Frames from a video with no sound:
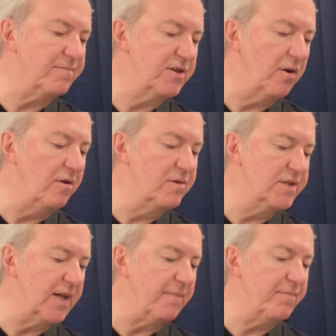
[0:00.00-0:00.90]
So a whole
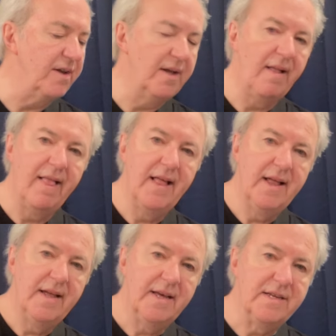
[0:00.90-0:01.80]
step
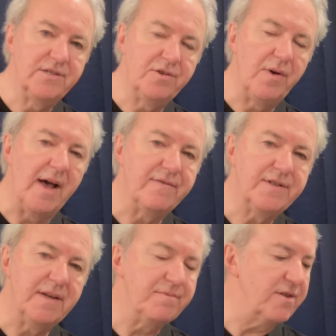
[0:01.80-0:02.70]
is two half
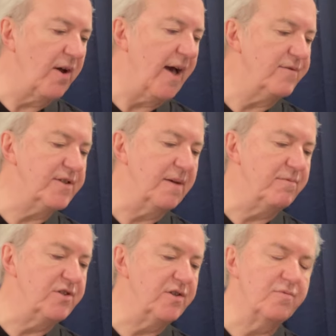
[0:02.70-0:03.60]
steps. So a half step
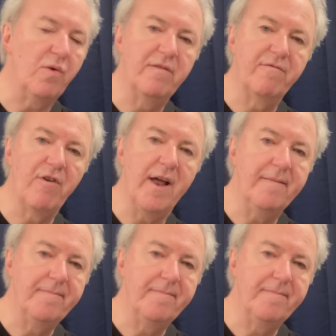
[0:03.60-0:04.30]
is just one fret.